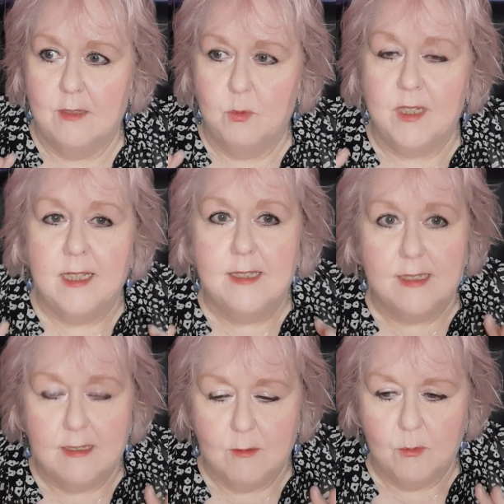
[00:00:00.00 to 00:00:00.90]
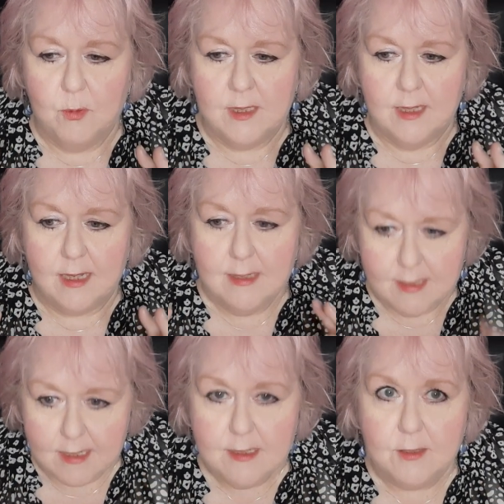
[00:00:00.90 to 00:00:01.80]
when
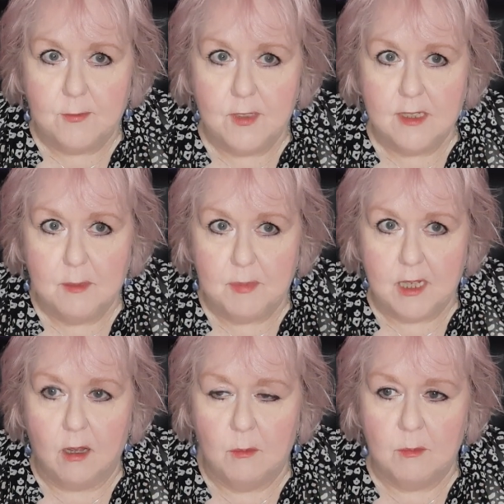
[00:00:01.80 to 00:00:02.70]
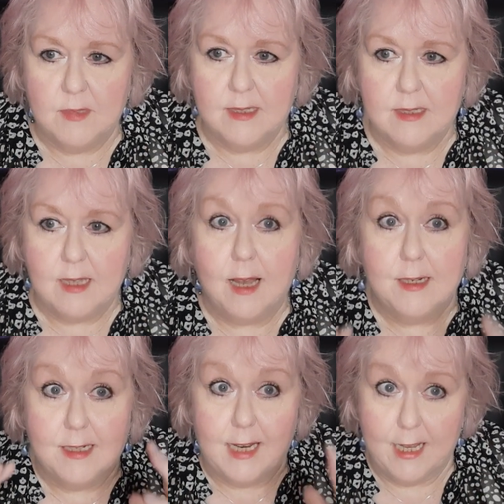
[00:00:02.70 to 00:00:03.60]
assertiveness becomes
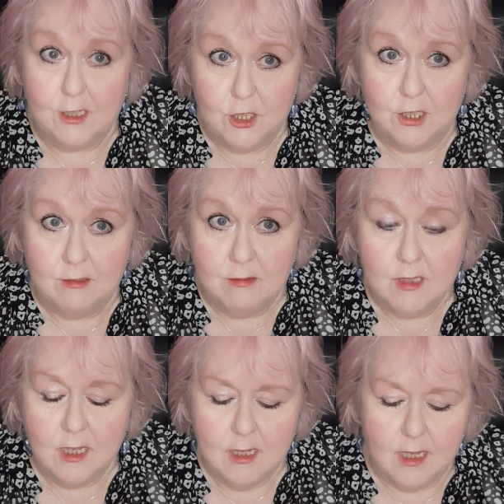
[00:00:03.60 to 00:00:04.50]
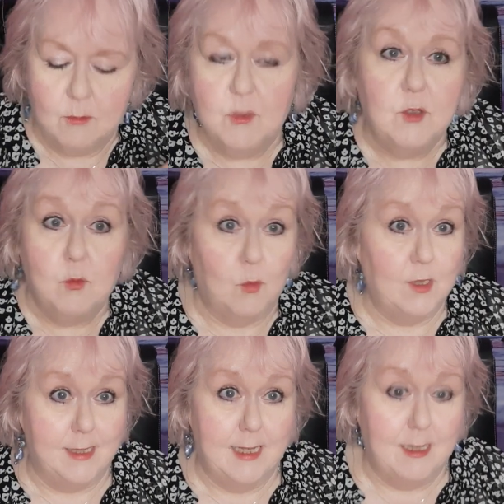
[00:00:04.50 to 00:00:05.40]
aggression, and we don't
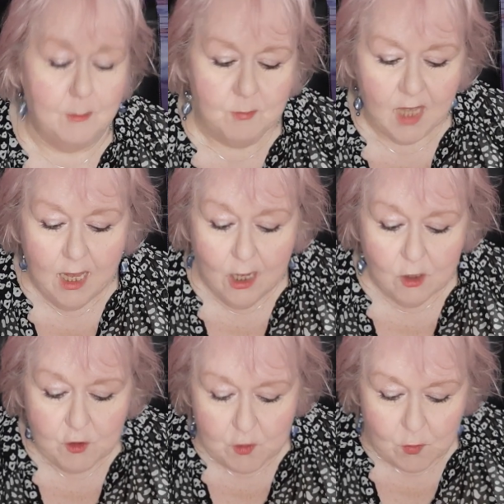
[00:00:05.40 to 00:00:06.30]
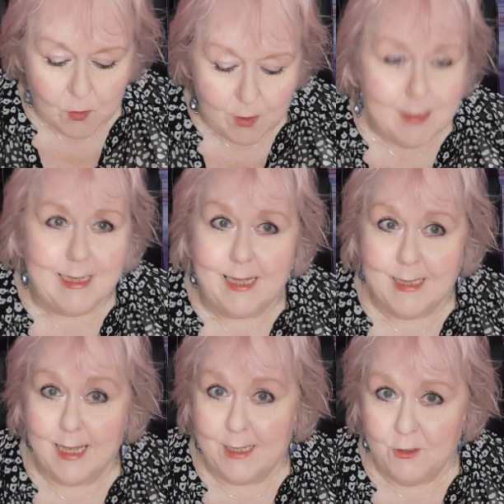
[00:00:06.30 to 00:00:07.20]
want that. So
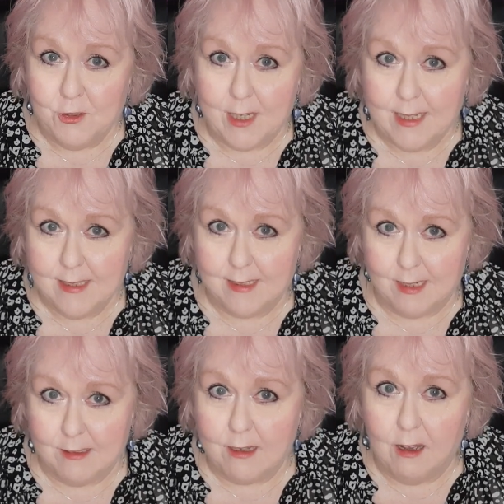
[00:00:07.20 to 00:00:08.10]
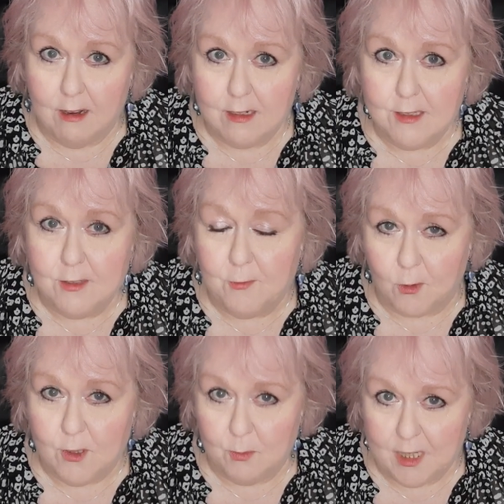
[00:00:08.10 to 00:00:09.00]
an interesting card
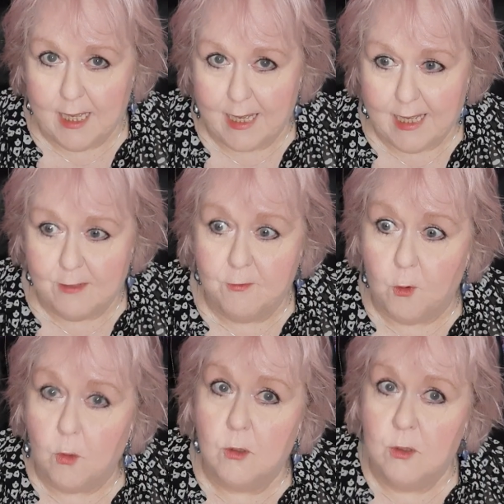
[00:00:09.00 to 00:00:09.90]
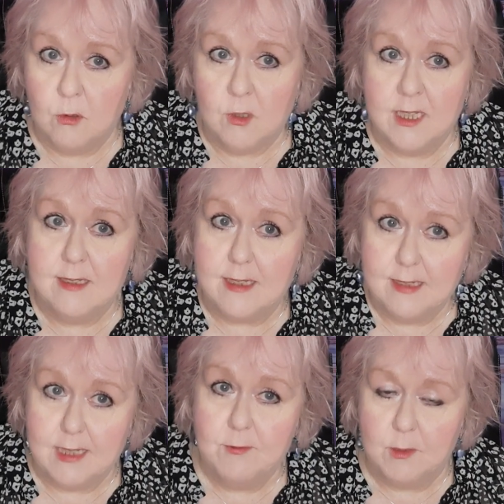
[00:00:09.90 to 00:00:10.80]
for the week ahead, following on, as I
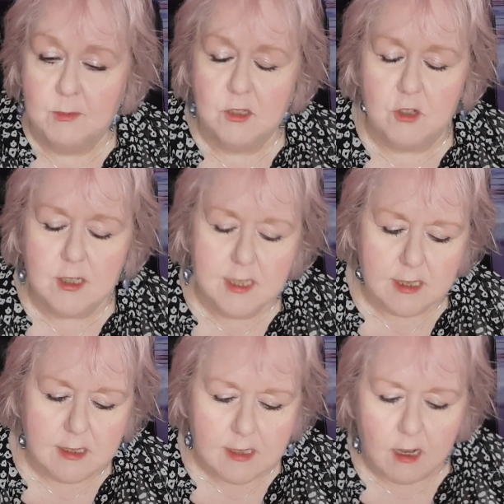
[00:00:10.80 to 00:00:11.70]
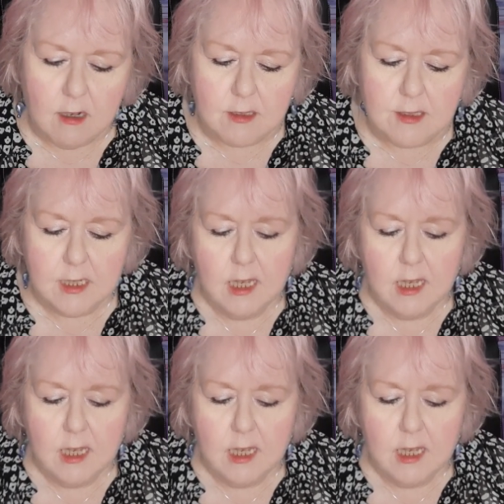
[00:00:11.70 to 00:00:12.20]
say, from the Justice card.